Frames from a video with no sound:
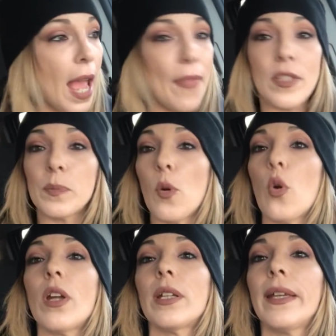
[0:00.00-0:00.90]
and this
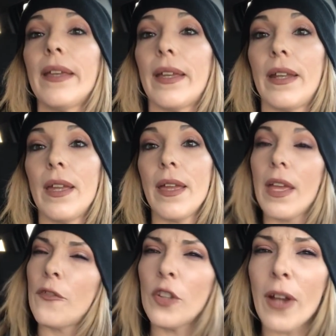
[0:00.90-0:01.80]
poor kid,
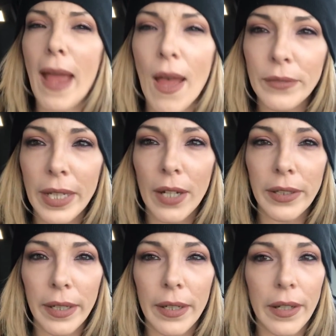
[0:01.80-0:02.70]
if you're out there,
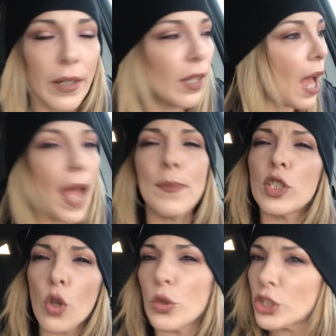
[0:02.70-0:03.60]
kid, I'm
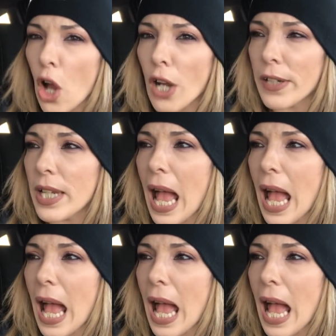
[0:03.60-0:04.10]
so sorry.